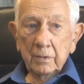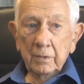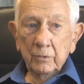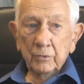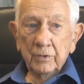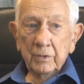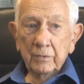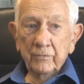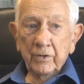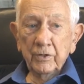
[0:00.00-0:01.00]
that were
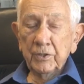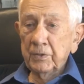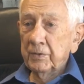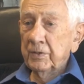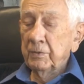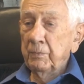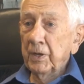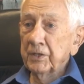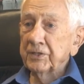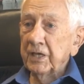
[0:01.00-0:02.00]
very de
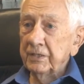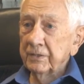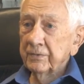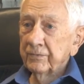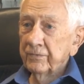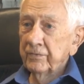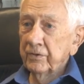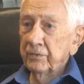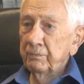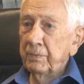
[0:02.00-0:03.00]
debilitating,
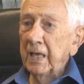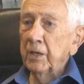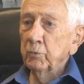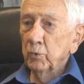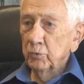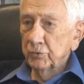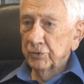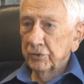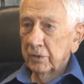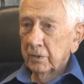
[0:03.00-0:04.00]
very bad
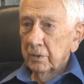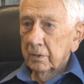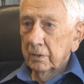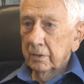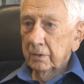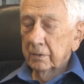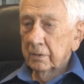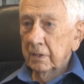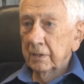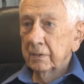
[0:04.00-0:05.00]
wounds, all right,
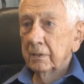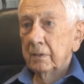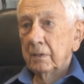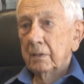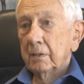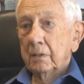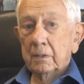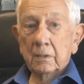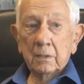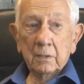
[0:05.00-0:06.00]
like
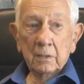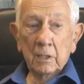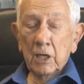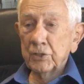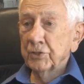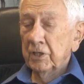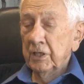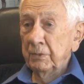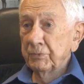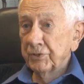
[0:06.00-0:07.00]
uh, loss of
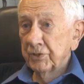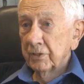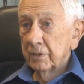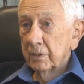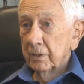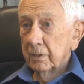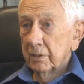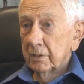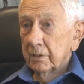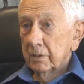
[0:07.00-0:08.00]
limbs,
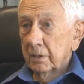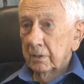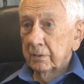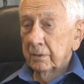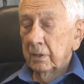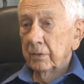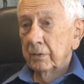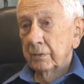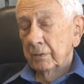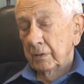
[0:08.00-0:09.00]
or,
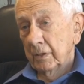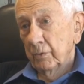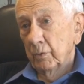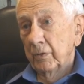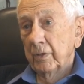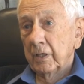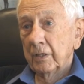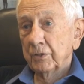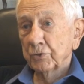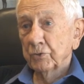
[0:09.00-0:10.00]
or the other one that I
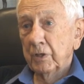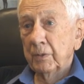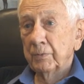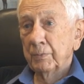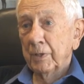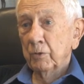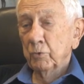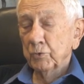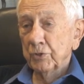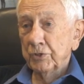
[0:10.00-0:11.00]
described about
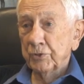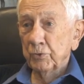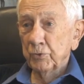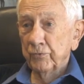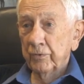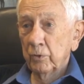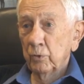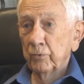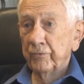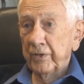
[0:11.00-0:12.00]
losing his whole,
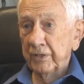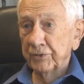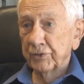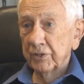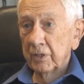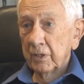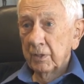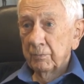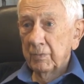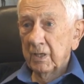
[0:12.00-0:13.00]
whole face.
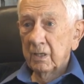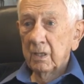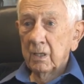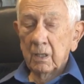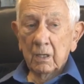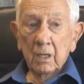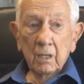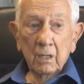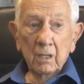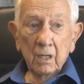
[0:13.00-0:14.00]
But all,
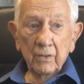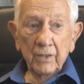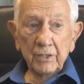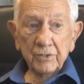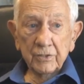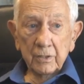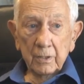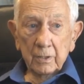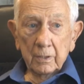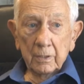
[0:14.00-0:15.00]
all of these
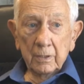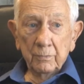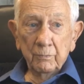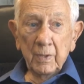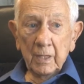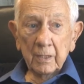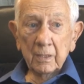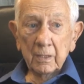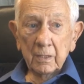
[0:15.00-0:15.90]
uh, men,